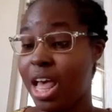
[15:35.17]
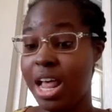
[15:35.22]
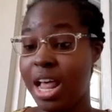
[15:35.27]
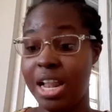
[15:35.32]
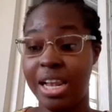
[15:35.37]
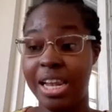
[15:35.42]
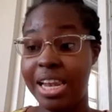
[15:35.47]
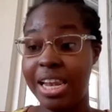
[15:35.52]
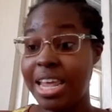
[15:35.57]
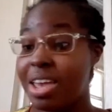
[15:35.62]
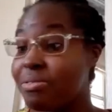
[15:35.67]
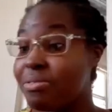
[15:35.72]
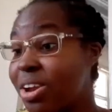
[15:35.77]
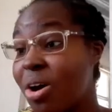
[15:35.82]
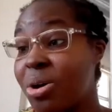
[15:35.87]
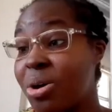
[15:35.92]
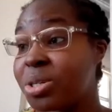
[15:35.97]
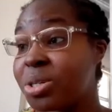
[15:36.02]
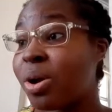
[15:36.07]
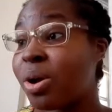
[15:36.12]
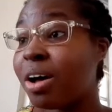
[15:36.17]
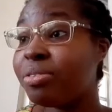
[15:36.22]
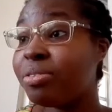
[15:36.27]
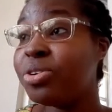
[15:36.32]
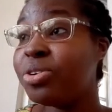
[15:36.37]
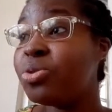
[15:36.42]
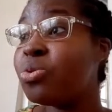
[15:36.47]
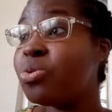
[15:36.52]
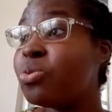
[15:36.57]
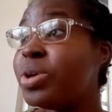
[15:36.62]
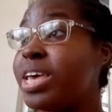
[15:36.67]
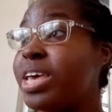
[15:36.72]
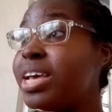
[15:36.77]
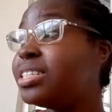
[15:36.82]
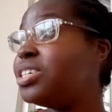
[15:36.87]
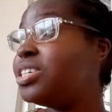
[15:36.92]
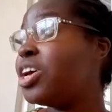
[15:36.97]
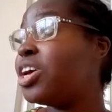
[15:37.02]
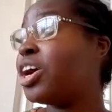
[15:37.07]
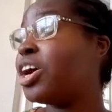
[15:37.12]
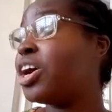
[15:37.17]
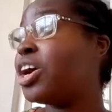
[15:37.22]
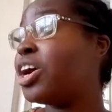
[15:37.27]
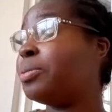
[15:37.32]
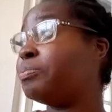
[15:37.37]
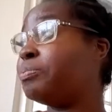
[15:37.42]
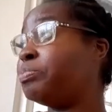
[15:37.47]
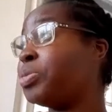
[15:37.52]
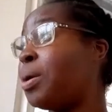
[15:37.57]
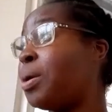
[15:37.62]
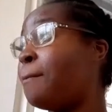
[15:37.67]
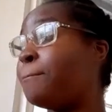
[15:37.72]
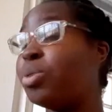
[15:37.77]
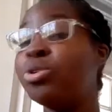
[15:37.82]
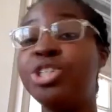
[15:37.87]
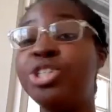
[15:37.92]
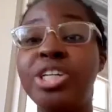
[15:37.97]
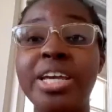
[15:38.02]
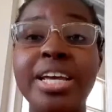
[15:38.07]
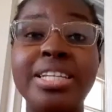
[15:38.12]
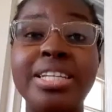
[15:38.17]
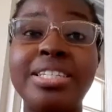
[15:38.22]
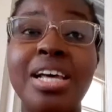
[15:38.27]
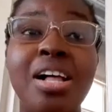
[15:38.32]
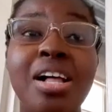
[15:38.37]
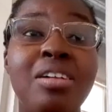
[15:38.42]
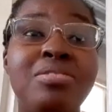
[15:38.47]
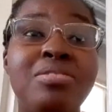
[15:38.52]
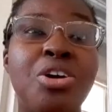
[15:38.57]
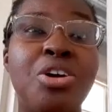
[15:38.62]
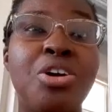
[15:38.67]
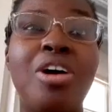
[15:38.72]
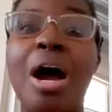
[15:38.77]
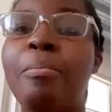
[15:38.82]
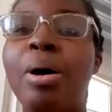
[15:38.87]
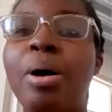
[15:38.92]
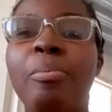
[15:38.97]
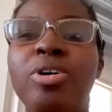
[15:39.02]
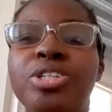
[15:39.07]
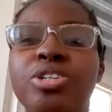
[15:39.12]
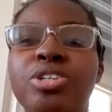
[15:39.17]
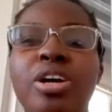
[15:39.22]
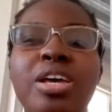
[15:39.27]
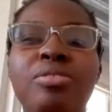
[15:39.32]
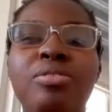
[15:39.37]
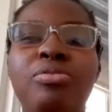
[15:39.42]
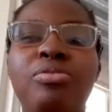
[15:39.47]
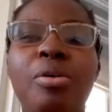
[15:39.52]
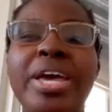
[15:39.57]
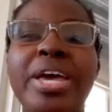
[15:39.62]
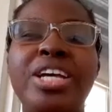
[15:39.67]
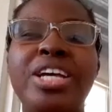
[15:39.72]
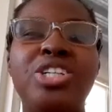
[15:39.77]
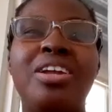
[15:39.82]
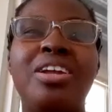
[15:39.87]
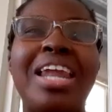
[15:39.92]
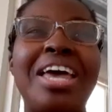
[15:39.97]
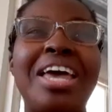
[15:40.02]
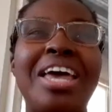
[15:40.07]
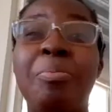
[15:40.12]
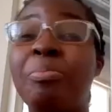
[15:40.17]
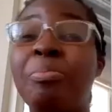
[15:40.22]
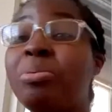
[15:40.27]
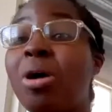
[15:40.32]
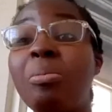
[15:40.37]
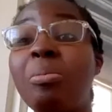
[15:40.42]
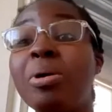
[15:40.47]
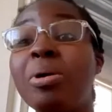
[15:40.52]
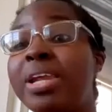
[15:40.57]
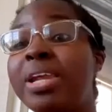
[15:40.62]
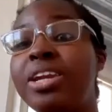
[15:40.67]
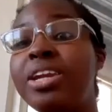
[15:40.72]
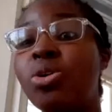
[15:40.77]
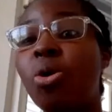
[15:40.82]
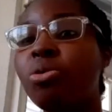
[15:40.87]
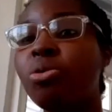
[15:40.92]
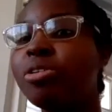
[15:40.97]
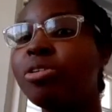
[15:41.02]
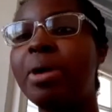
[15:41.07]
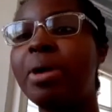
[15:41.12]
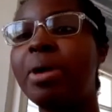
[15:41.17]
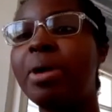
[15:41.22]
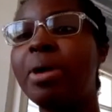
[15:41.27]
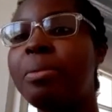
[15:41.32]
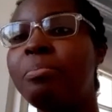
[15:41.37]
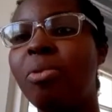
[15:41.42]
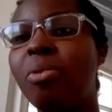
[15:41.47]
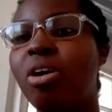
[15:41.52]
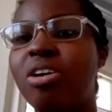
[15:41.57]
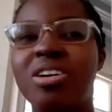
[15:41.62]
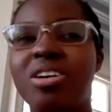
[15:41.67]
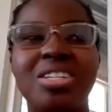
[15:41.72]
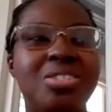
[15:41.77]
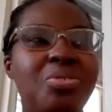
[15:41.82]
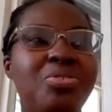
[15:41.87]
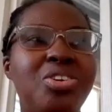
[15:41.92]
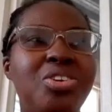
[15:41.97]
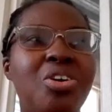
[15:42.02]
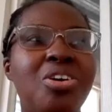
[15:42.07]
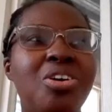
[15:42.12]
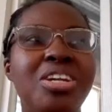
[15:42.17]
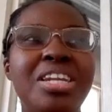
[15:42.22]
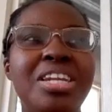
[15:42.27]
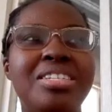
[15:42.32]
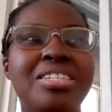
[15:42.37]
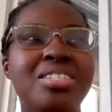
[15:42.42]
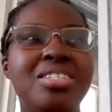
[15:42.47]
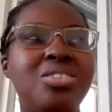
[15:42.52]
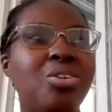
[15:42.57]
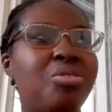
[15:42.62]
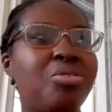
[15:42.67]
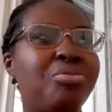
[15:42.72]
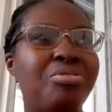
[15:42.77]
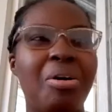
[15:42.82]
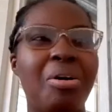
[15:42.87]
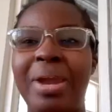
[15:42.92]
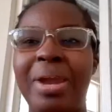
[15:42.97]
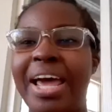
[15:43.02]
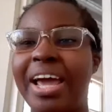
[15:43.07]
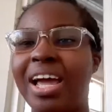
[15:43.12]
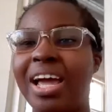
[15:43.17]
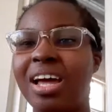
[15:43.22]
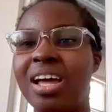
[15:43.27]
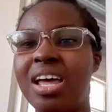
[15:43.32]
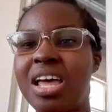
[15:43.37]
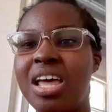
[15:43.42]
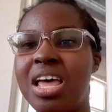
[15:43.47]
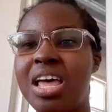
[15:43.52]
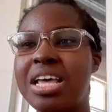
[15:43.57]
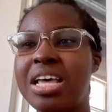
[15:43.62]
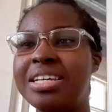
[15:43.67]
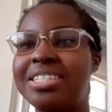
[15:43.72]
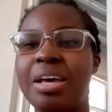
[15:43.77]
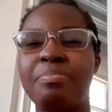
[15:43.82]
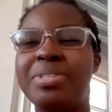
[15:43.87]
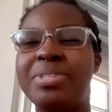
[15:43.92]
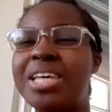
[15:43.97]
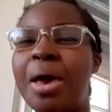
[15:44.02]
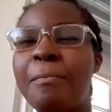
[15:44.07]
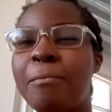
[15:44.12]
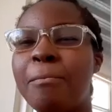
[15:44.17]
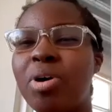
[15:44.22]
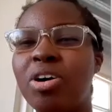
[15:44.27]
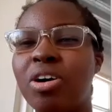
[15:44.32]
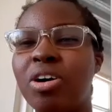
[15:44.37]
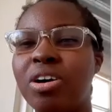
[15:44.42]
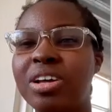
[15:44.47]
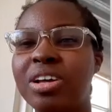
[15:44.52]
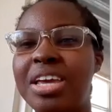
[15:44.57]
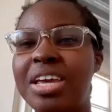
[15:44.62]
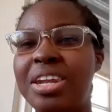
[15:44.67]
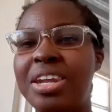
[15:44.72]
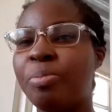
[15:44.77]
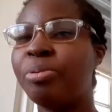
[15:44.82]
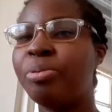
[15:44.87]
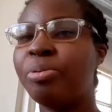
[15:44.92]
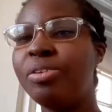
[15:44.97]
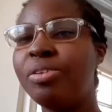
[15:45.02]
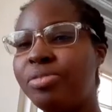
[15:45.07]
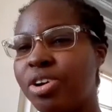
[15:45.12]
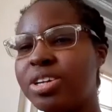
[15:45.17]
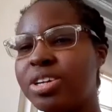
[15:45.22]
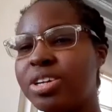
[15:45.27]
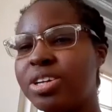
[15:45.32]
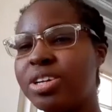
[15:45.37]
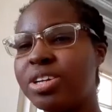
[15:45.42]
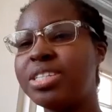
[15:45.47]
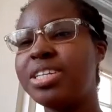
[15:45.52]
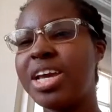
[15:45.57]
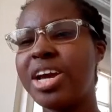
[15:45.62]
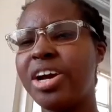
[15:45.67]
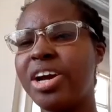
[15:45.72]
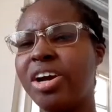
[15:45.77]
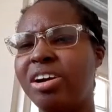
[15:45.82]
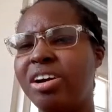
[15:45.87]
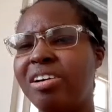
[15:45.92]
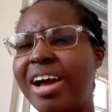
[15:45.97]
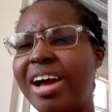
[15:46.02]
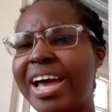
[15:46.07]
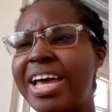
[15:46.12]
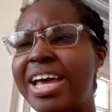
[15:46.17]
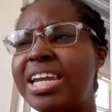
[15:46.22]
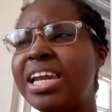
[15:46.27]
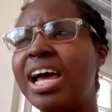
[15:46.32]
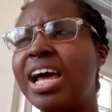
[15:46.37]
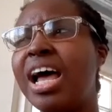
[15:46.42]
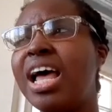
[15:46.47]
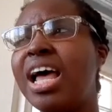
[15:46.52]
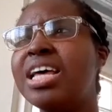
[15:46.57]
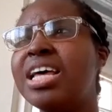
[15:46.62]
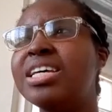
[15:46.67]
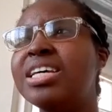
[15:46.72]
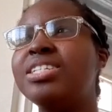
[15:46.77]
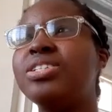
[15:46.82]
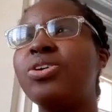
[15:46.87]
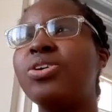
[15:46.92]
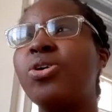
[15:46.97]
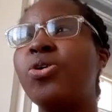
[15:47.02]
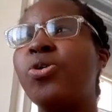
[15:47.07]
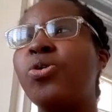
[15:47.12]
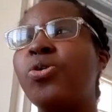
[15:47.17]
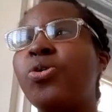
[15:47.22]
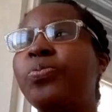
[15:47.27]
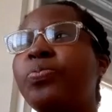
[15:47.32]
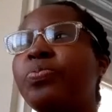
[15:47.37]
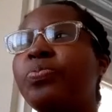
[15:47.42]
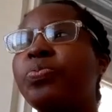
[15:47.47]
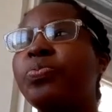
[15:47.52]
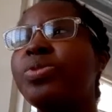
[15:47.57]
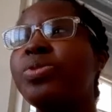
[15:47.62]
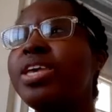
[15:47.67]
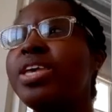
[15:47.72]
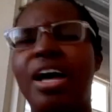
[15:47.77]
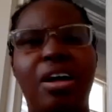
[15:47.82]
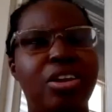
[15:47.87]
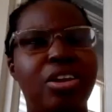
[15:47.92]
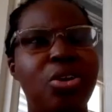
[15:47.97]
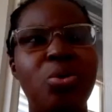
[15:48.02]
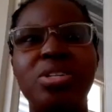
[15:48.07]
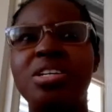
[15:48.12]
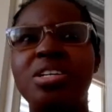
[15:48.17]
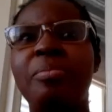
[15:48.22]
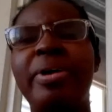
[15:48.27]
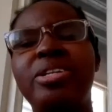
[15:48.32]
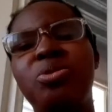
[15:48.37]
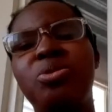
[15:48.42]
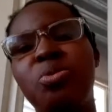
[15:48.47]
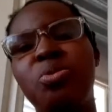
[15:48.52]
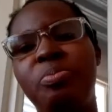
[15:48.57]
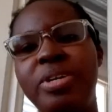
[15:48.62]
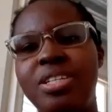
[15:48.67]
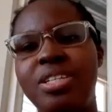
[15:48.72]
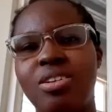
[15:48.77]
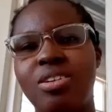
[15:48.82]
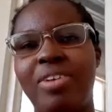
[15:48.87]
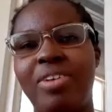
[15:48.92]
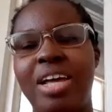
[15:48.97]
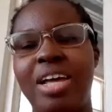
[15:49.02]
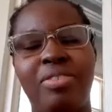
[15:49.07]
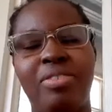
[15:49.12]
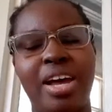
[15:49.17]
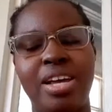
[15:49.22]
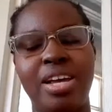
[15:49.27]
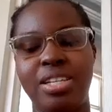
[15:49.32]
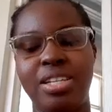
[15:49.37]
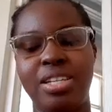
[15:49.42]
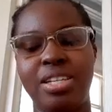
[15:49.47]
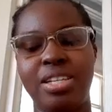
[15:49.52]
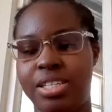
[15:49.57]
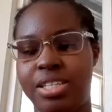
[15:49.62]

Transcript: Leave it down to a few weeks, you're pushing yourself to cram a bunch of information that you probably don't remember because you've done this stuff from like September in the previous year, right? So yeah, those are my two pieces of advice.